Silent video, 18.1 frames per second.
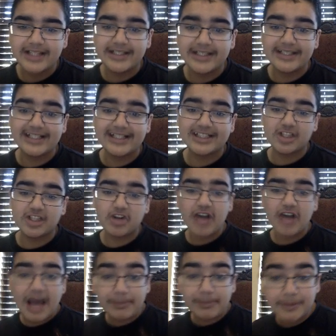And then he has a
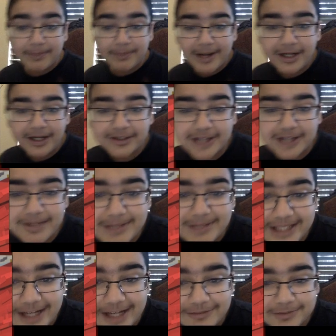goblin barrel
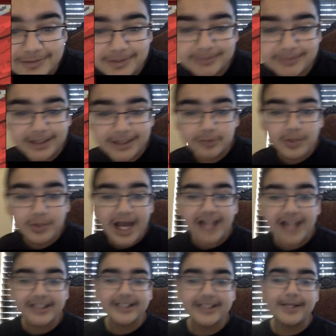coming. I have to put my
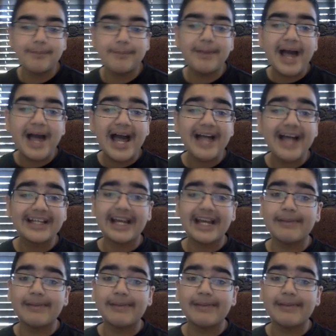Walk in the back.